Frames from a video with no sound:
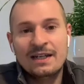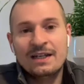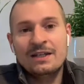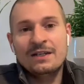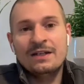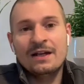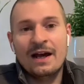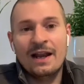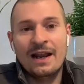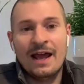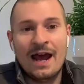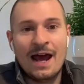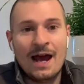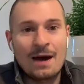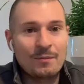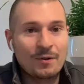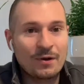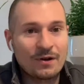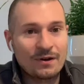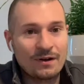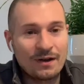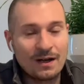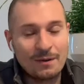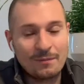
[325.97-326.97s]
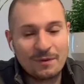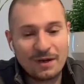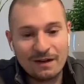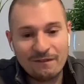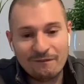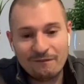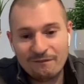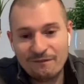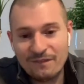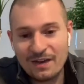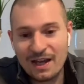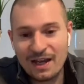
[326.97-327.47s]
You got Abercrombie
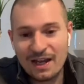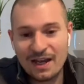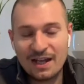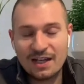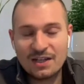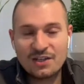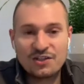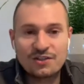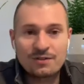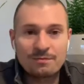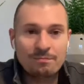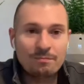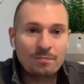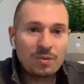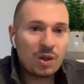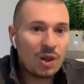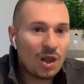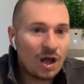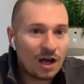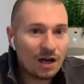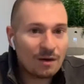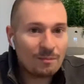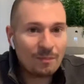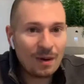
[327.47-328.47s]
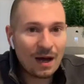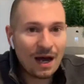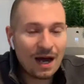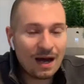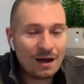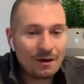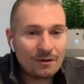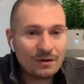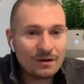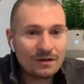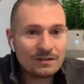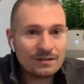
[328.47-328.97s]
and Fitch, Plug
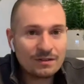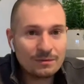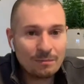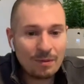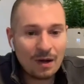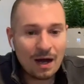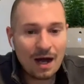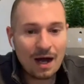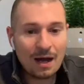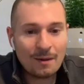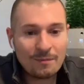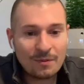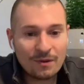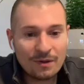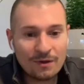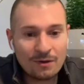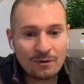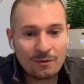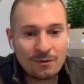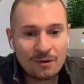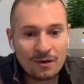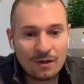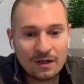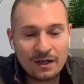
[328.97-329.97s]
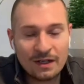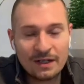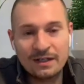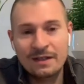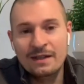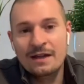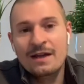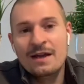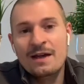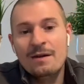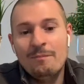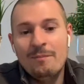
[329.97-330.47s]
Power is a popular
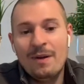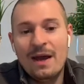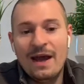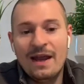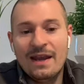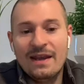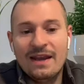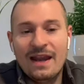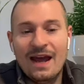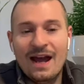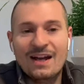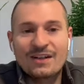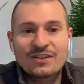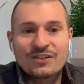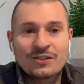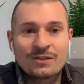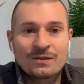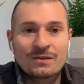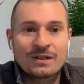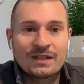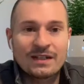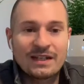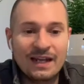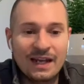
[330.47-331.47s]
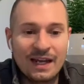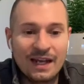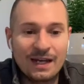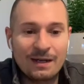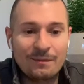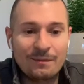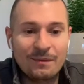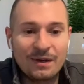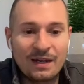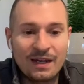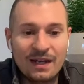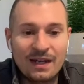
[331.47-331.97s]
one, Penn National
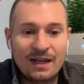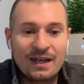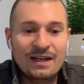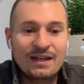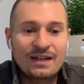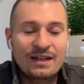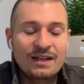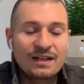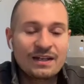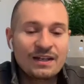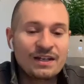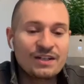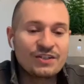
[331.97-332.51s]
Gaming,